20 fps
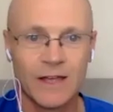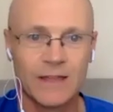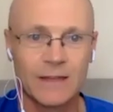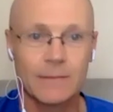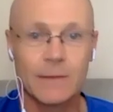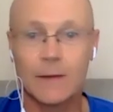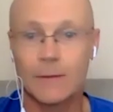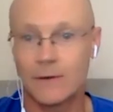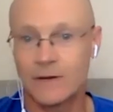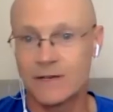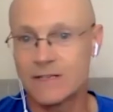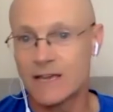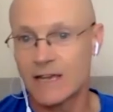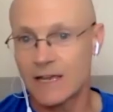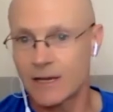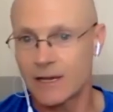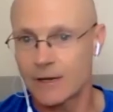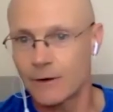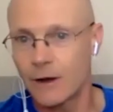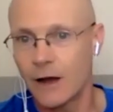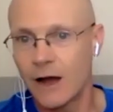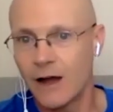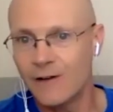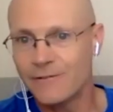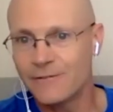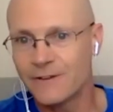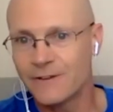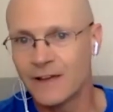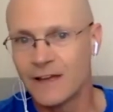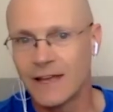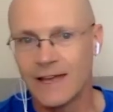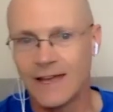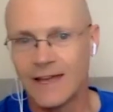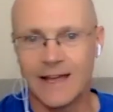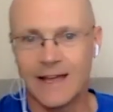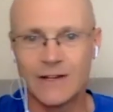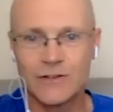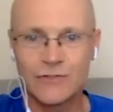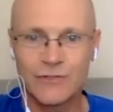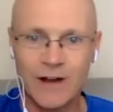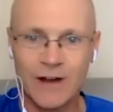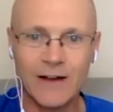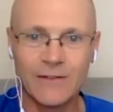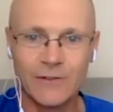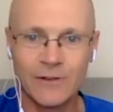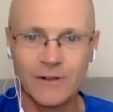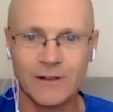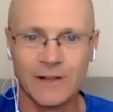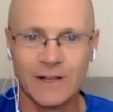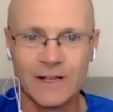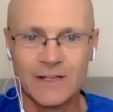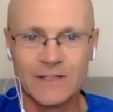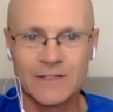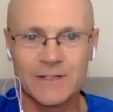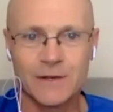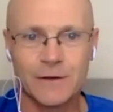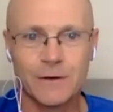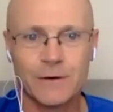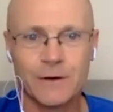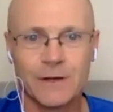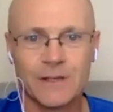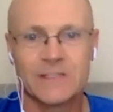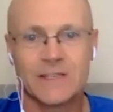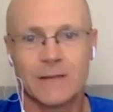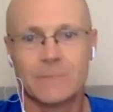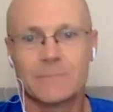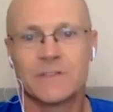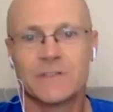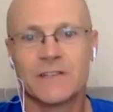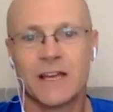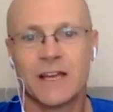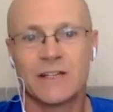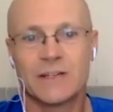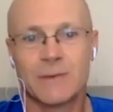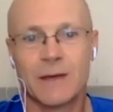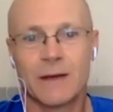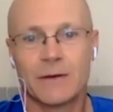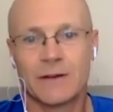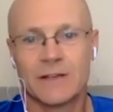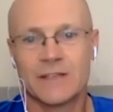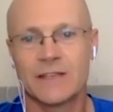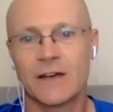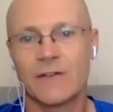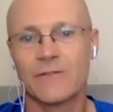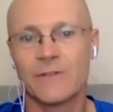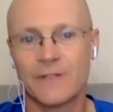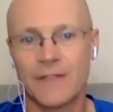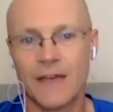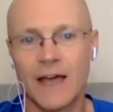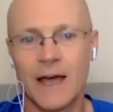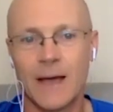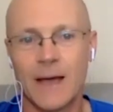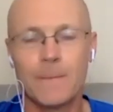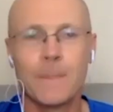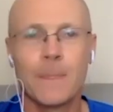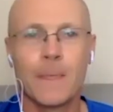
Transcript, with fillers: you might want to take a year off and travel. So at some stage you might want to sell for that.